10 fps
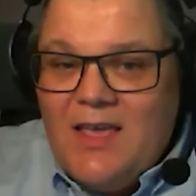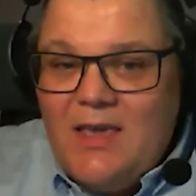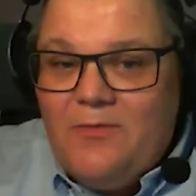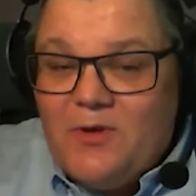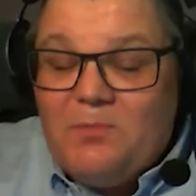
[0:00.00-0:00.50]

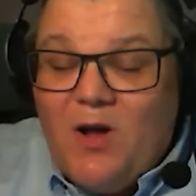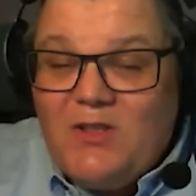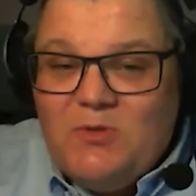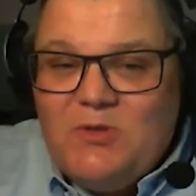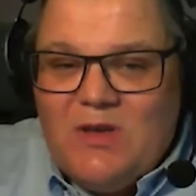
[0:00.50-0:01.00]
Even for
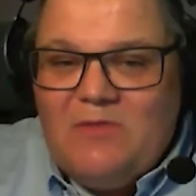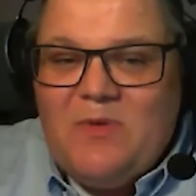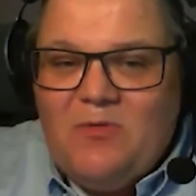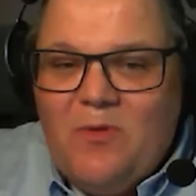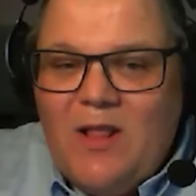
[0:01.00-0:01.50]
parts which have
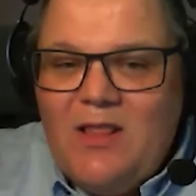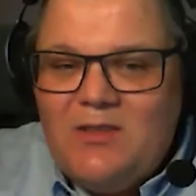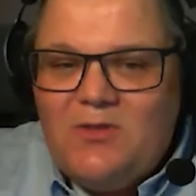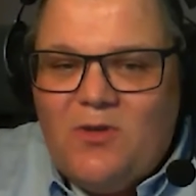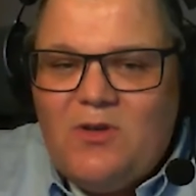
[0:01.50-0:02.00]
been
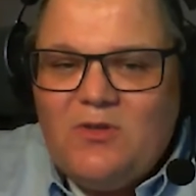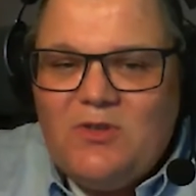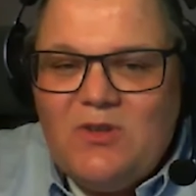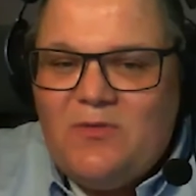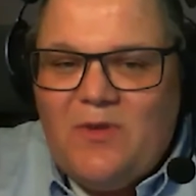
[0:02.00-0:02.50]
welded or
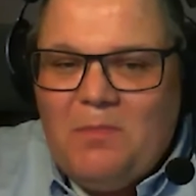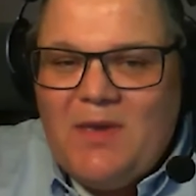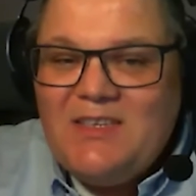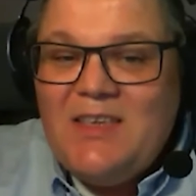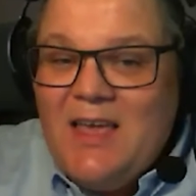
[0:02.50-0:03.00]
constructed
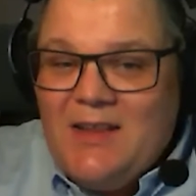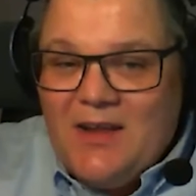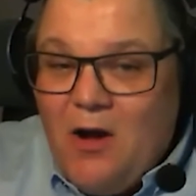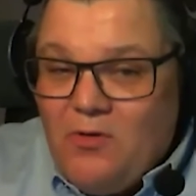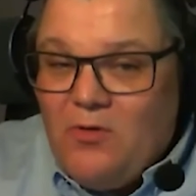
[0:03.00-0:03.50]
vibration,
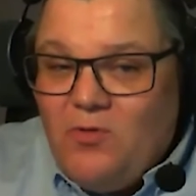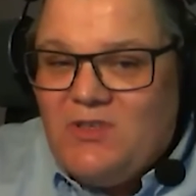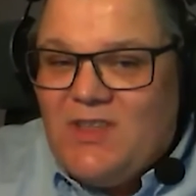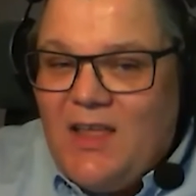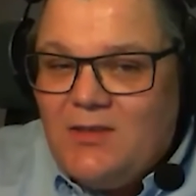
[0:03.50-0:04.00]
there are no
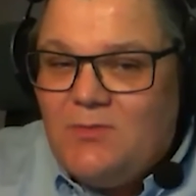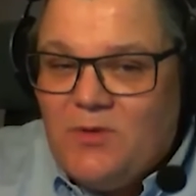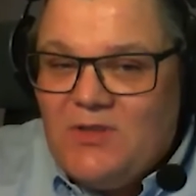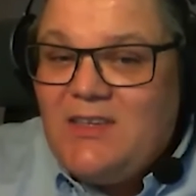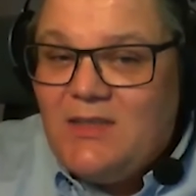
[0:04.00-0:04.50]
standards
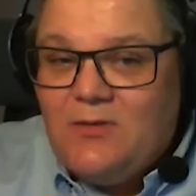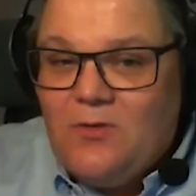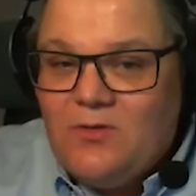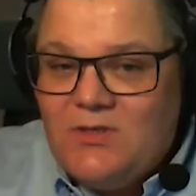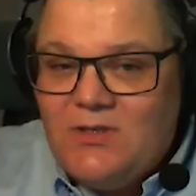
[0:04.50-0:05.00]
for testing
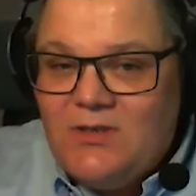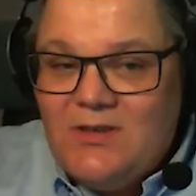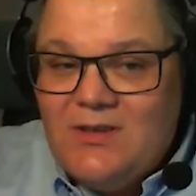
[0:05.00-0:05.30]
those.